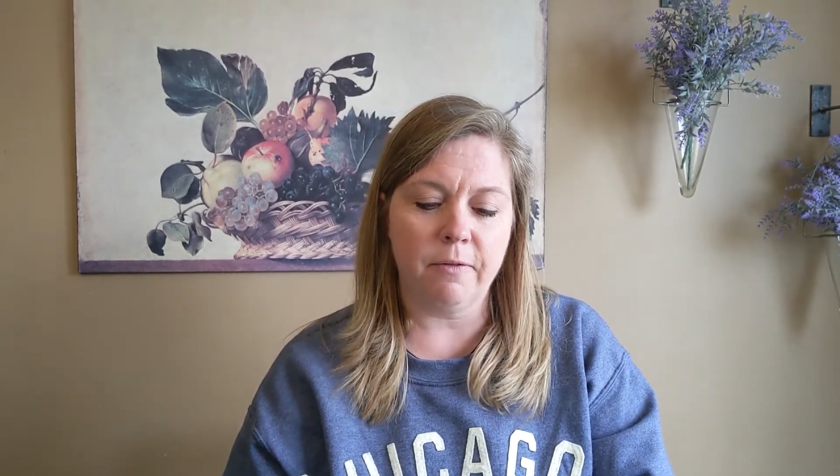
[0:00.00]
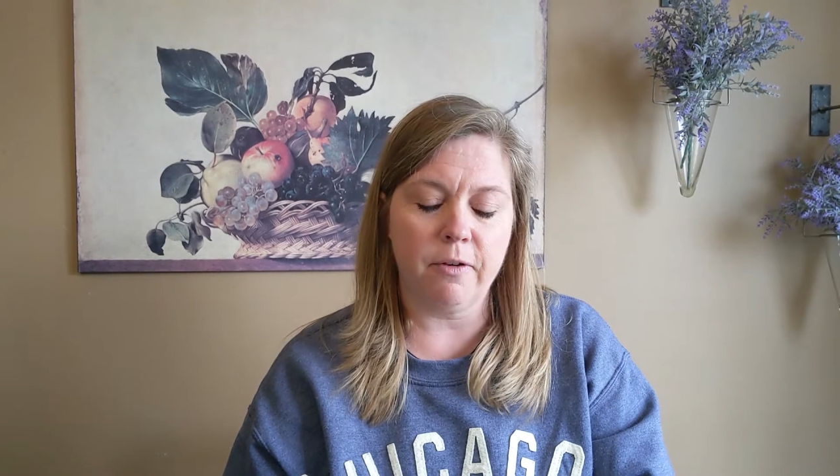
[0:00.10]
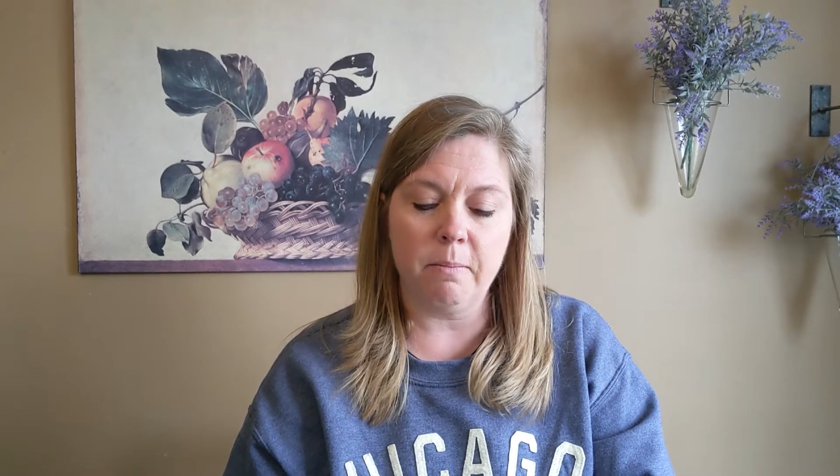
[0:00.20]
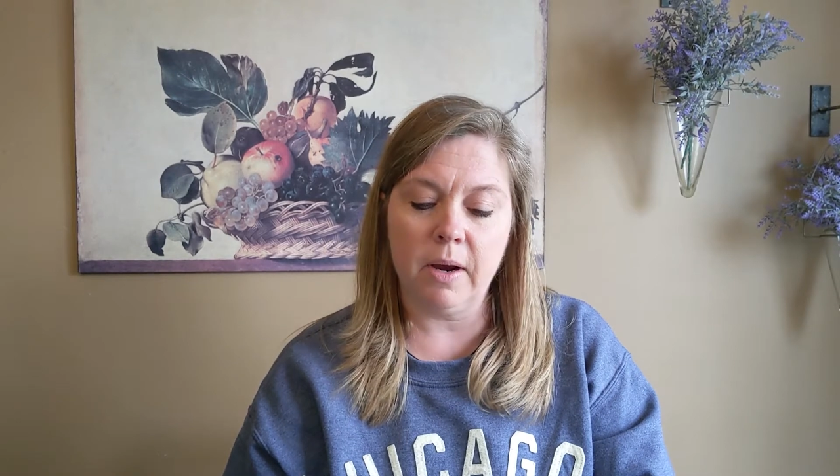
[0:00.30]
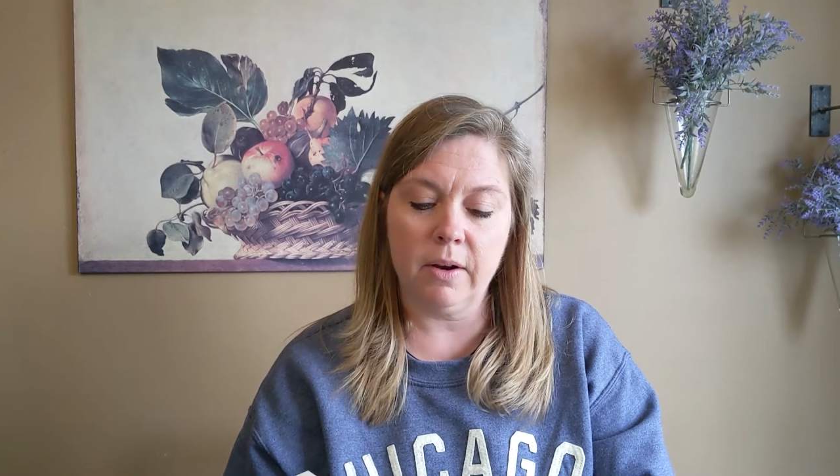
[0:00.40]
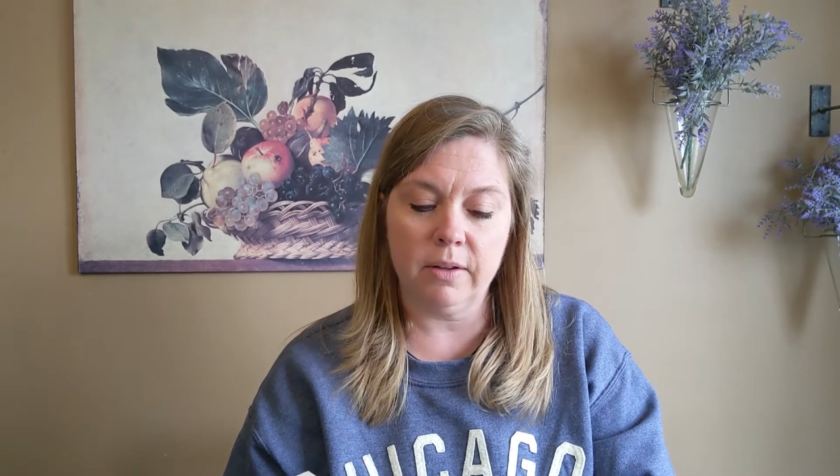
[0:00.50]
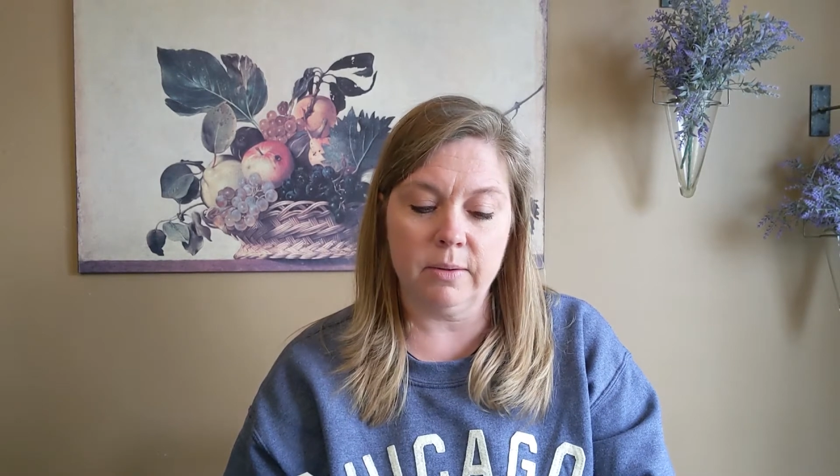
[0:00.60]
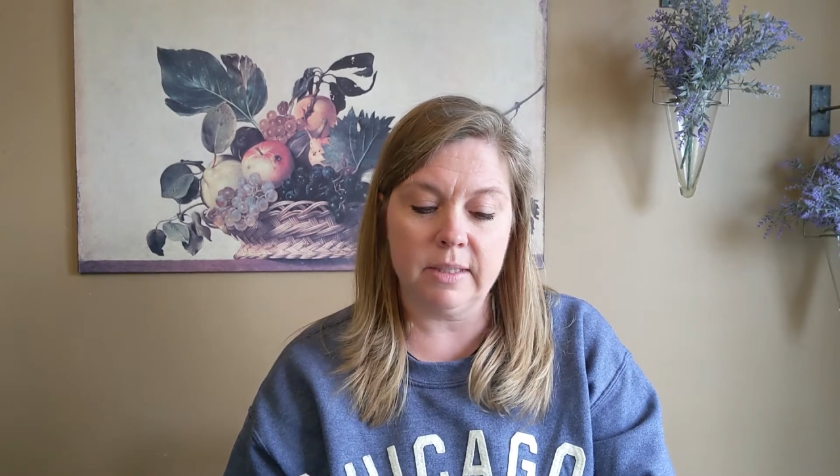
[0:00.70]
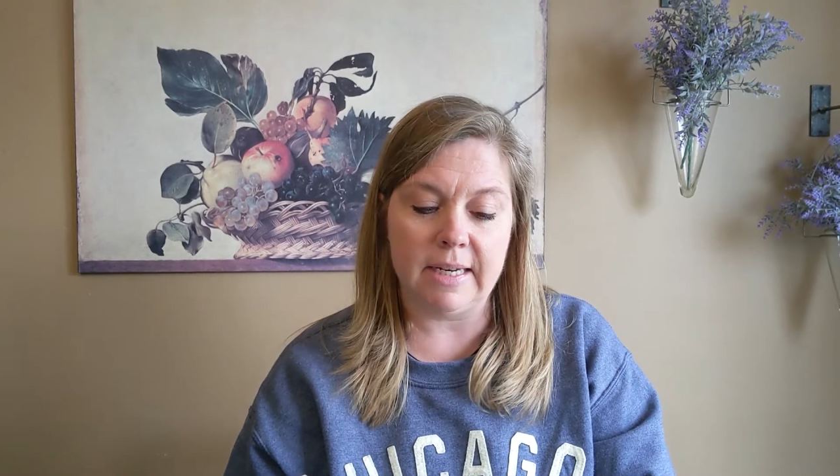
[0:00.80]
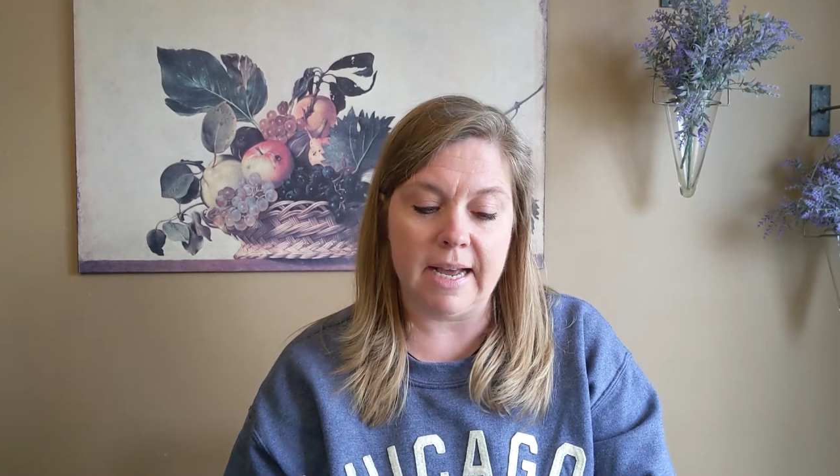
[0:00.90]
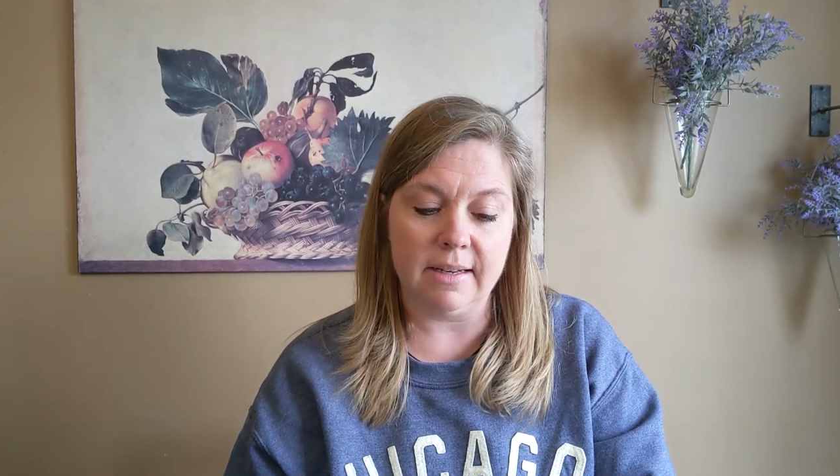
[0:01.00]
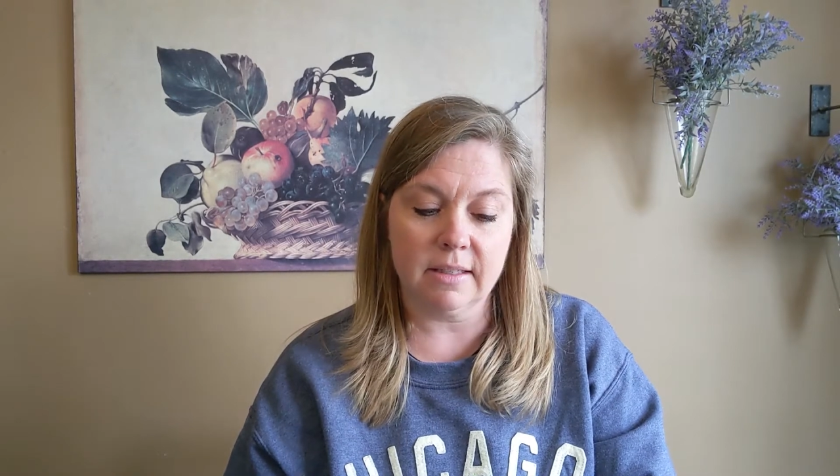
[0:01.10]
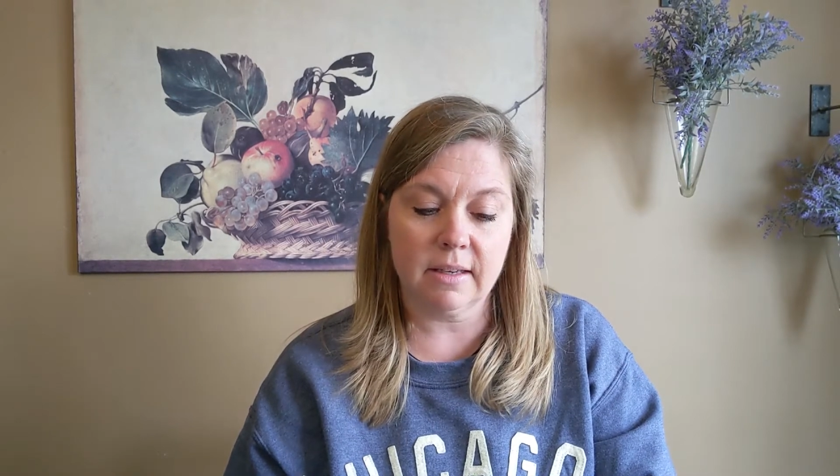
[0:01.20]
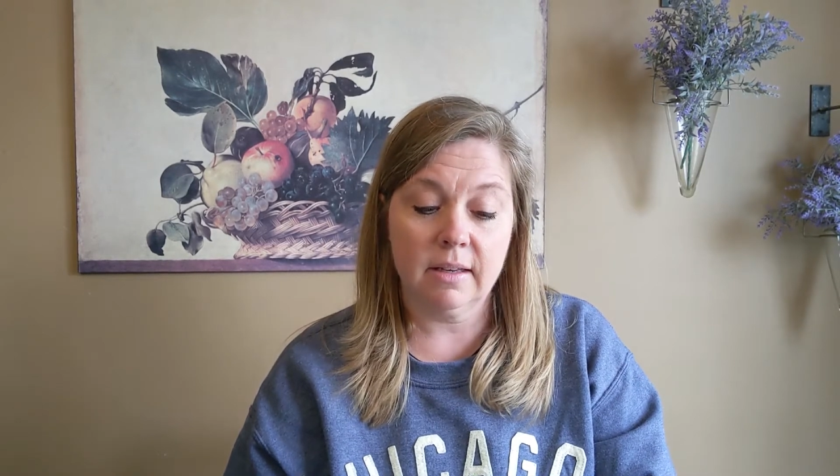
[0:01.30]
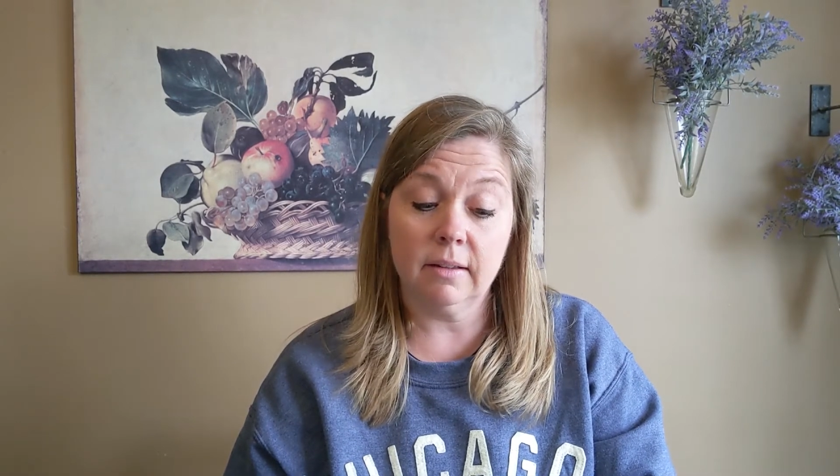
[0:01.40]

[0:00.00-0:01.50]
from Mary Lou's desk,